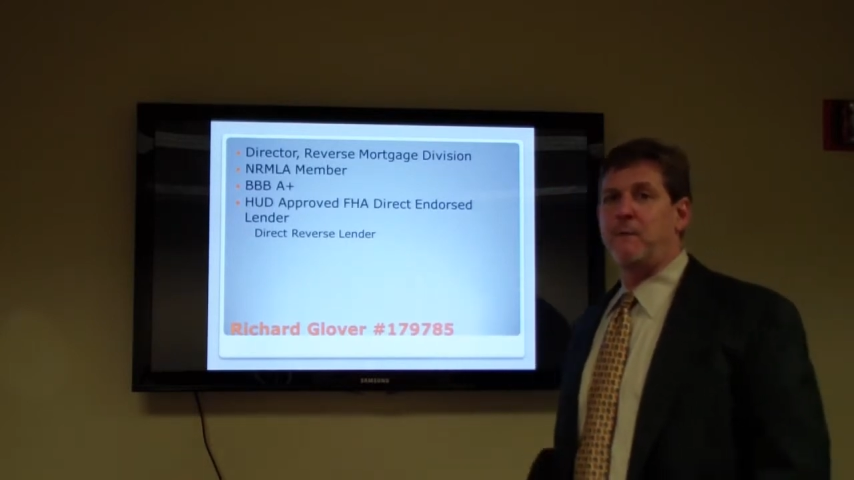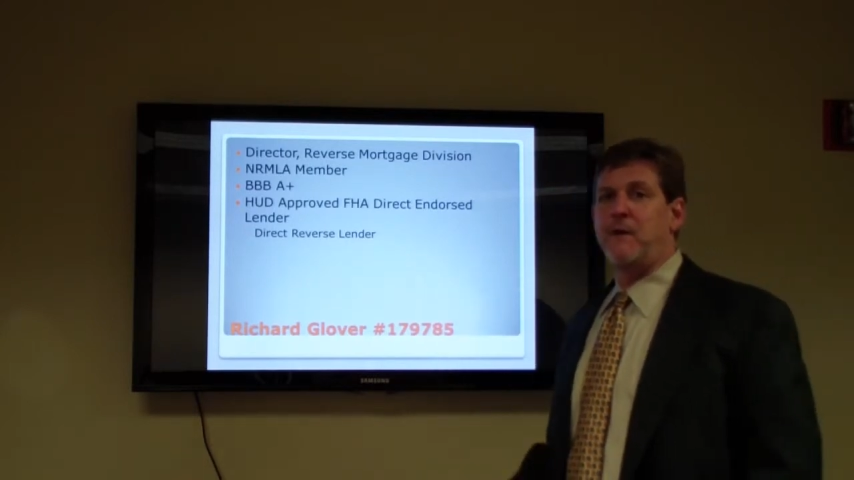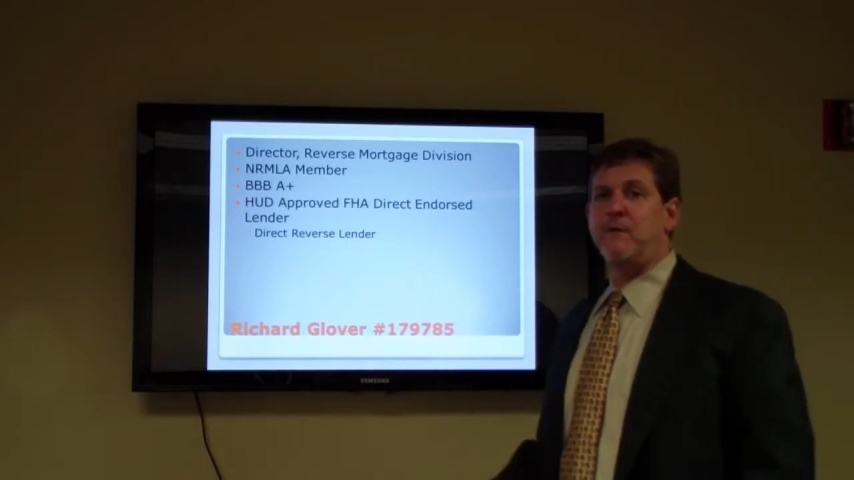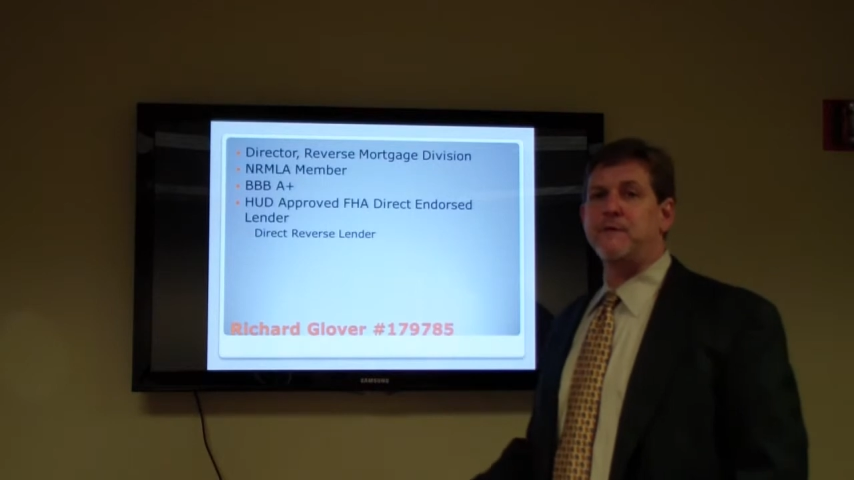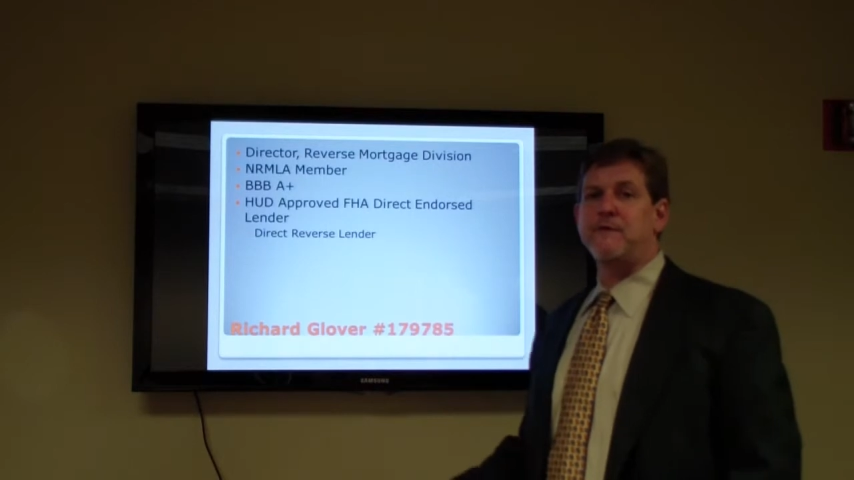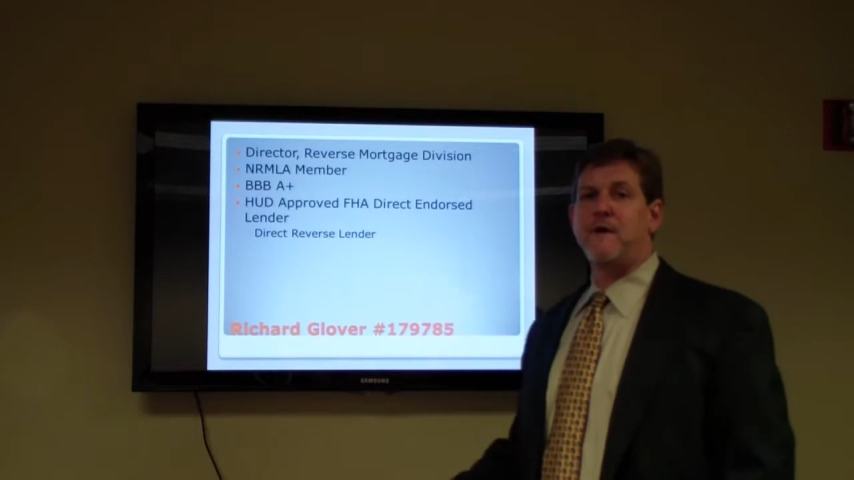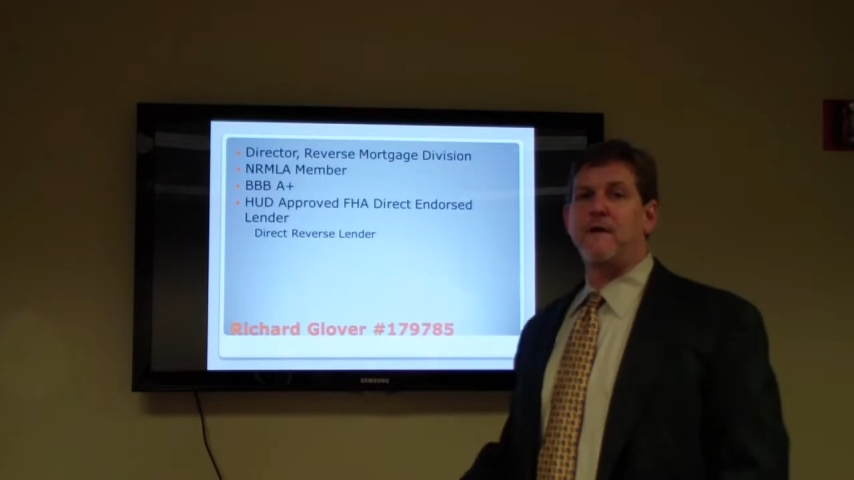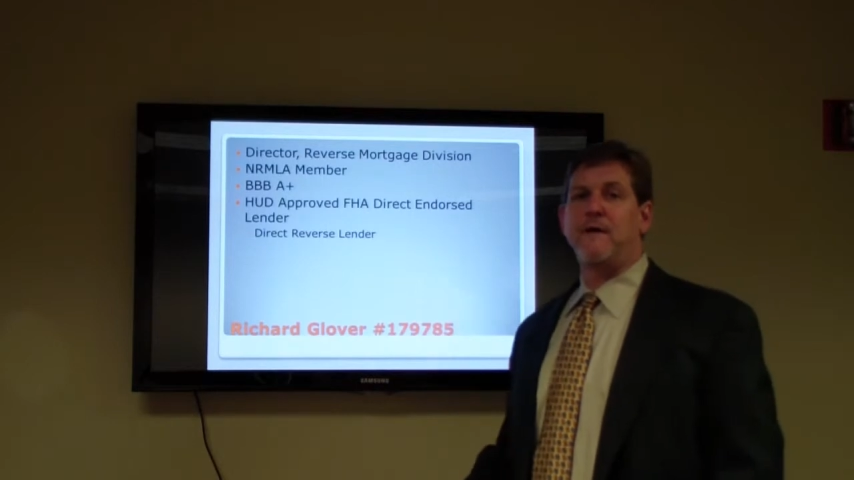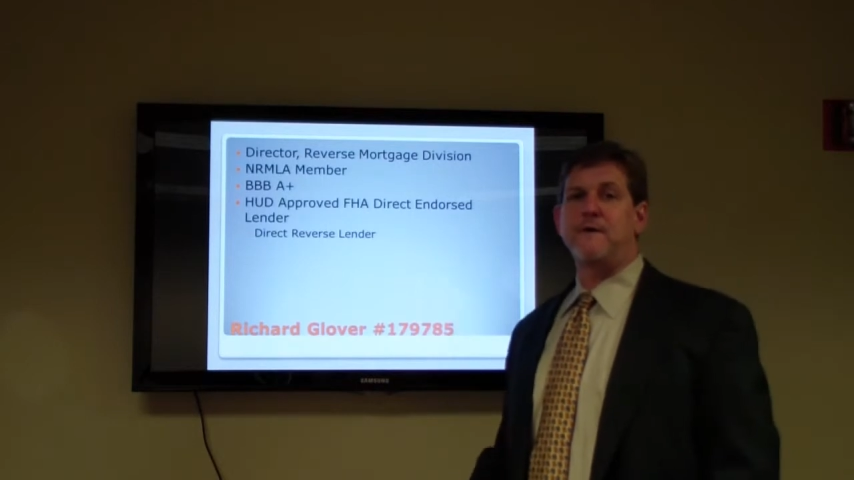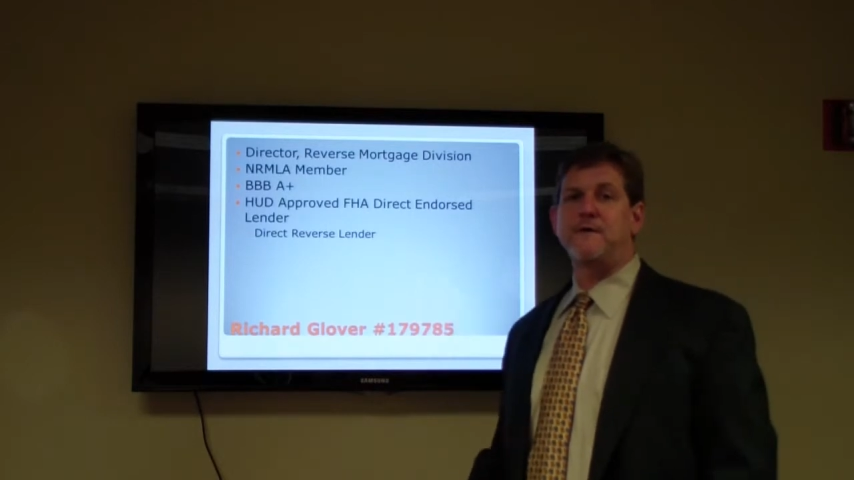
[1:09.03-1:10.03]
people are
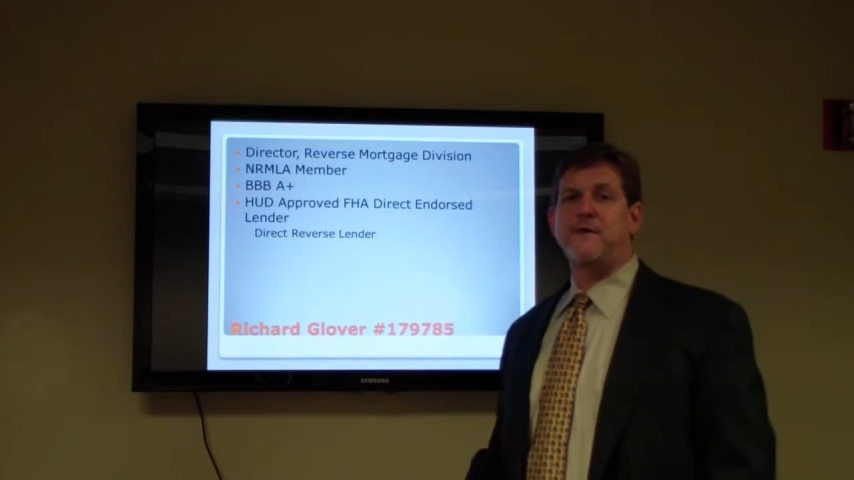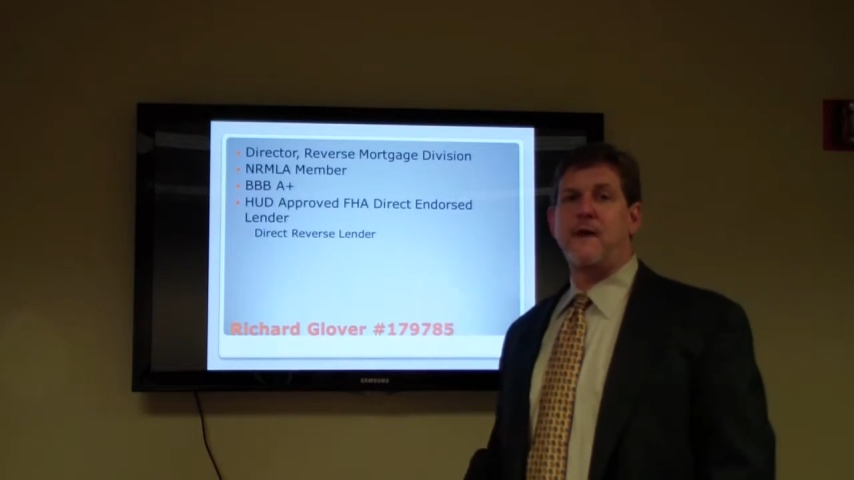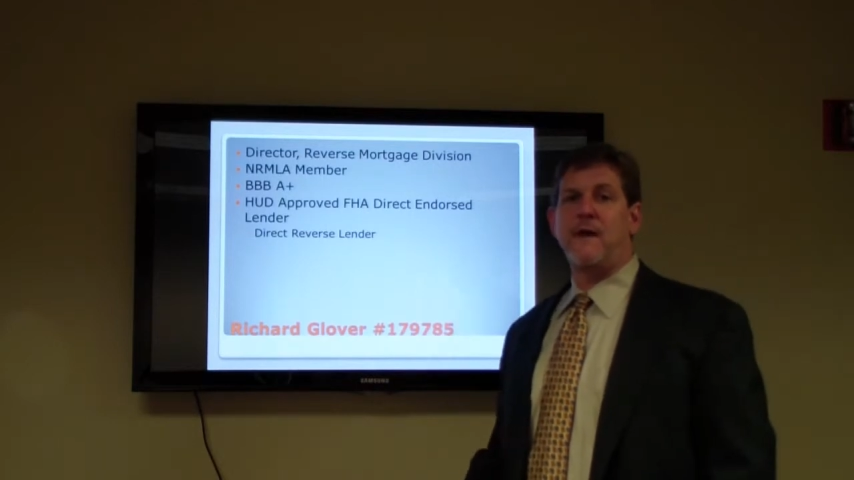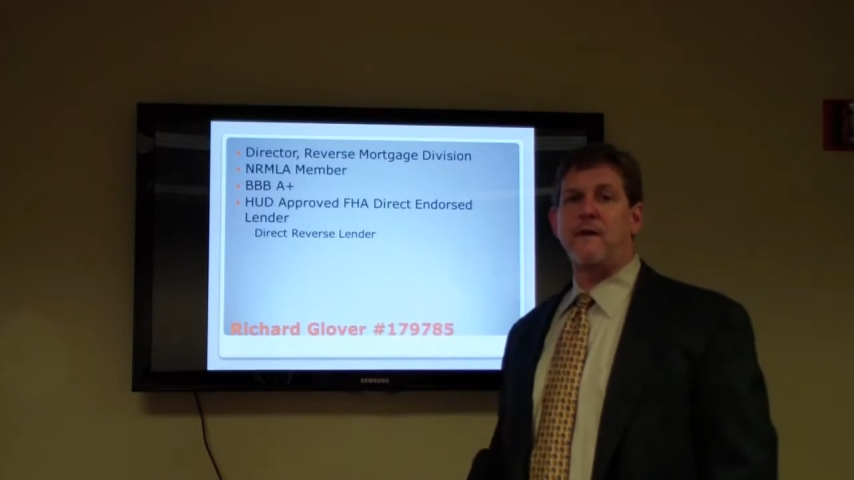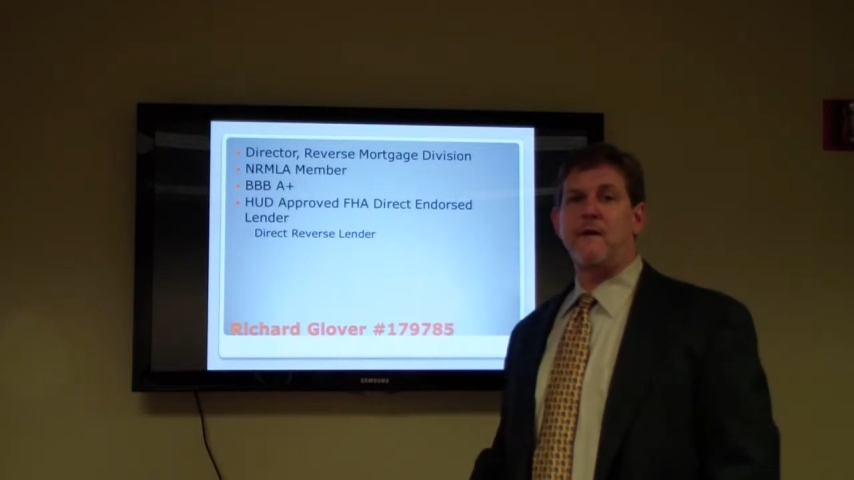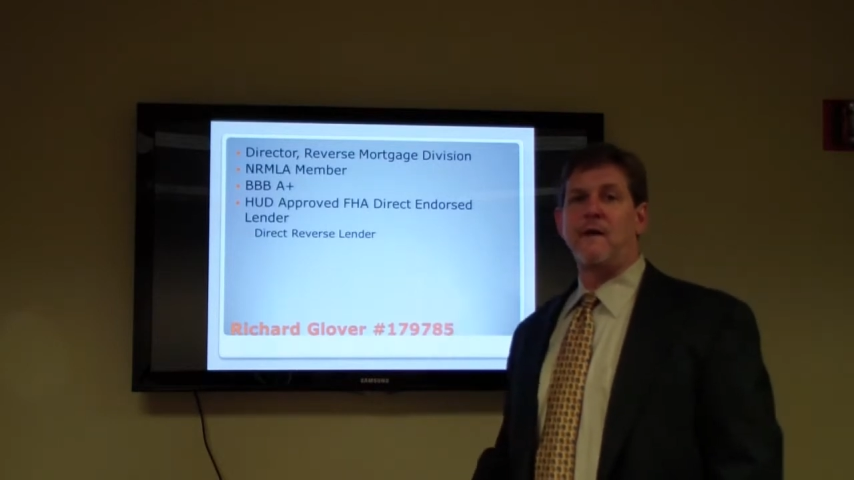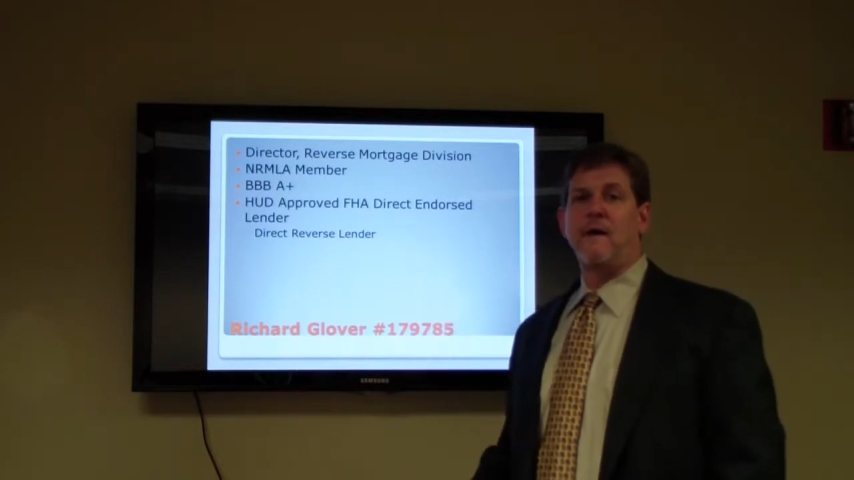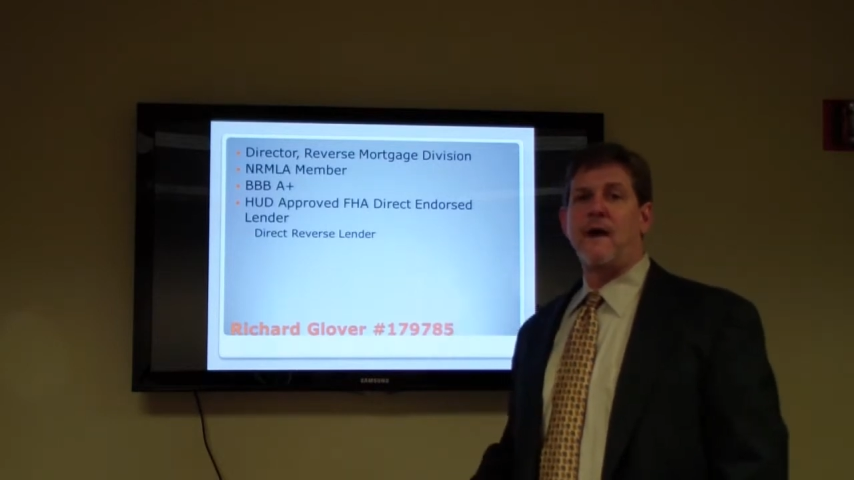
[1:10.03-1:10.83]
starting to understand